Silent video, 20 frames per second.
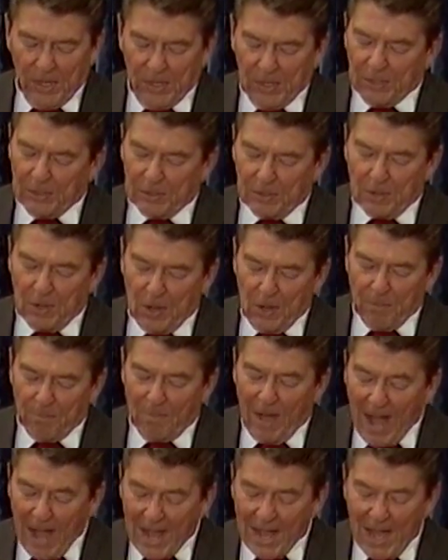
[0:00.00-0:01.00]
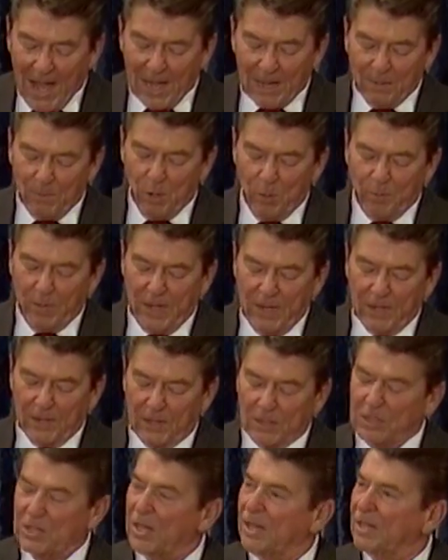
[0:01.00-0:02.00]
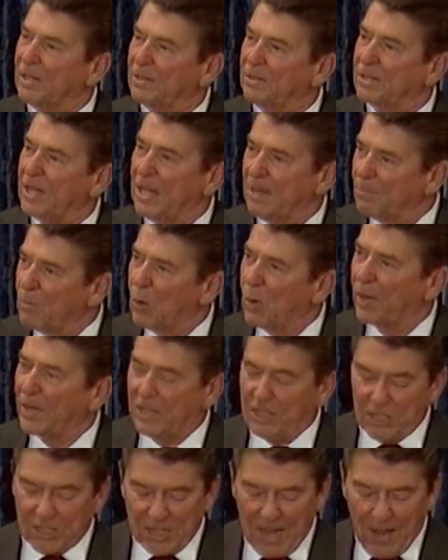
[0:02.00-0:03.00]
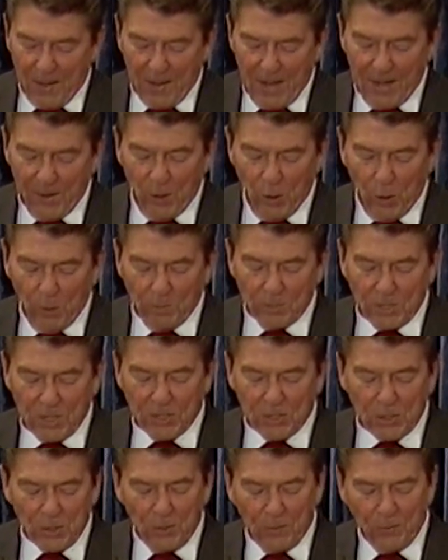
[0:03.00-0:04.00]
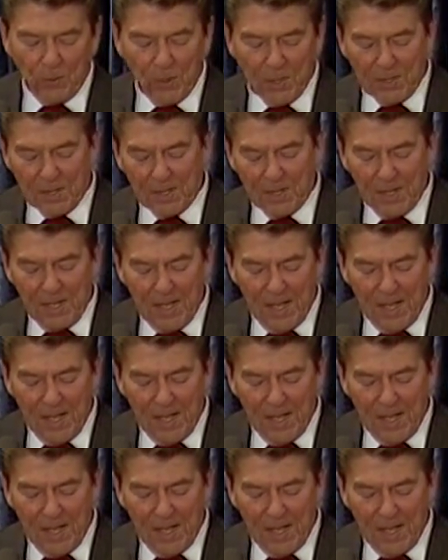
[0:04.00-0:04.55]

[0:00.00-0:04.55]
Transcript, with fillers: uh, buy automobiles and take mortgages out on homes and so forth,